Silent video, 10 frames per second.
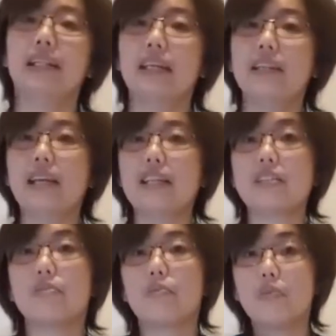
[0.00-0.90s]
And then
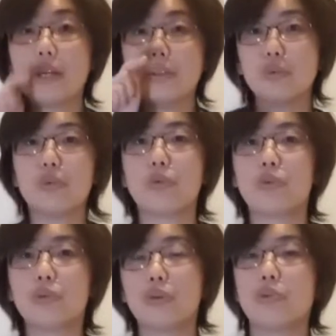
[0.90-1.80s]
that's when you
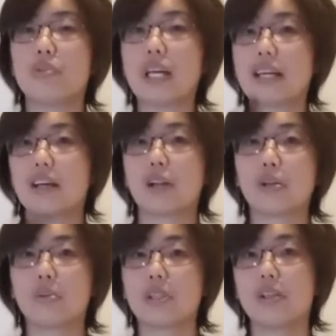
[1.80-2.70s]
know you should take a
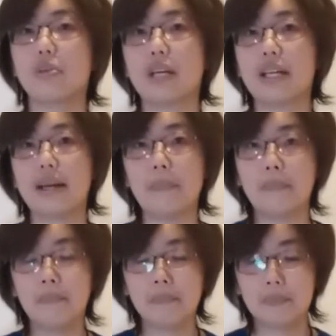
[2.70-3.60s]
closer look at them.
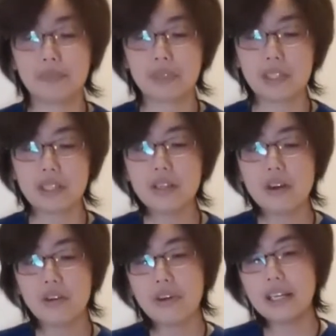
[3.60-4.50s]

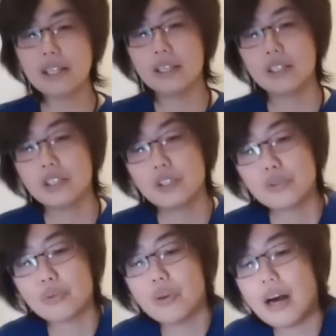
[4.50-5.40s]
All right.
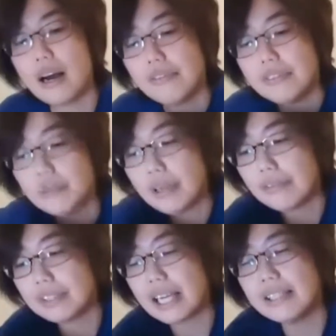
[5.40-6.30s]
So after we
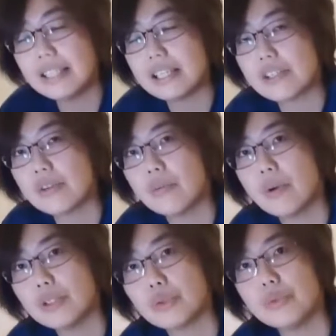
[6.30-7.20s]
have done this,
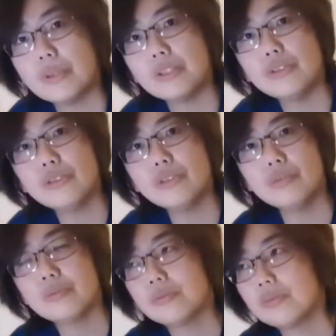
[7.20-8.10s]
what do we want to do?